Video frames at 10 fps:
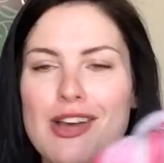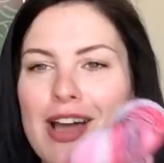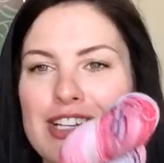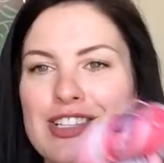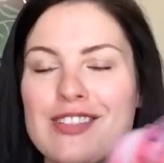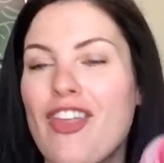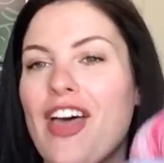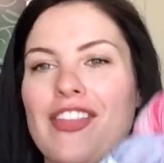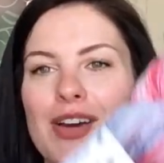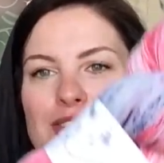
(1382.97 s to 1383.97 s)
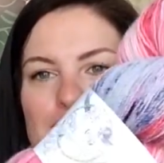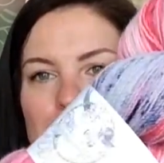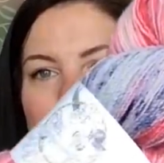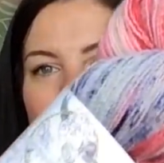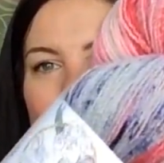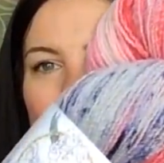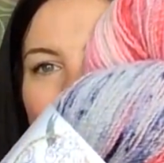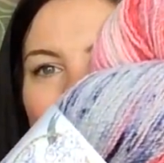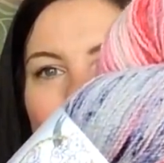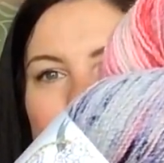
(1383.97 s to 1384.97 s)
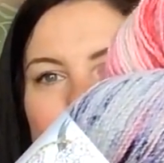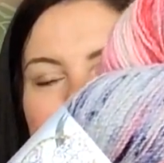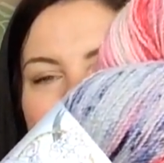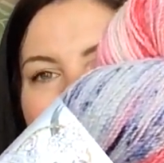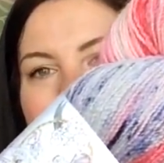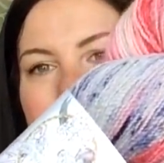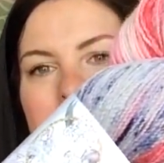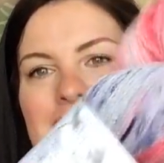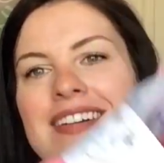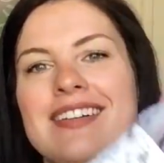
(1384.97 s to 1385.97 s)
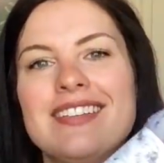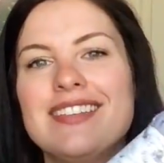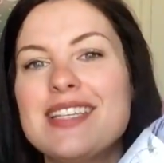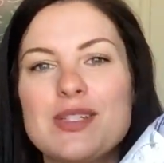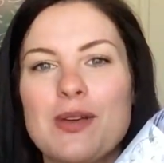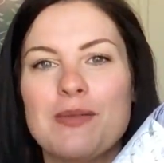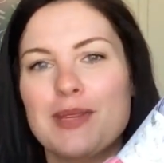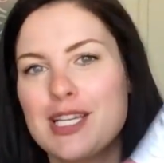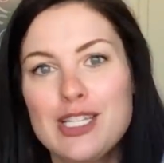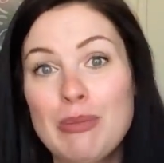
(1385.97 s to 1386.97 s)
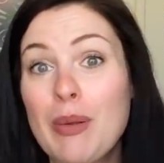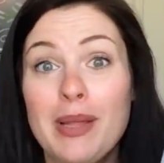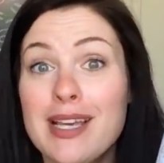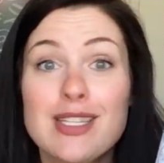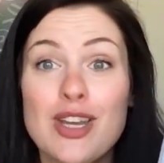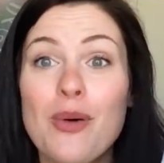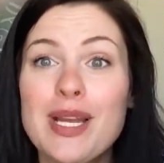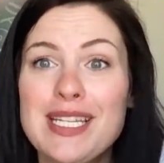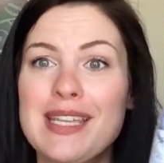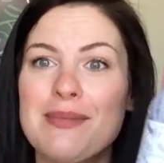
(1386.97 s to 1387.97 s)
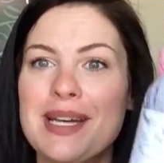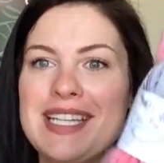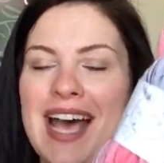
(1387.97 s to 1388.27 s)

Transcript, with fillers: So I just thought that was too cute that she sent this one because she probably has no idea that my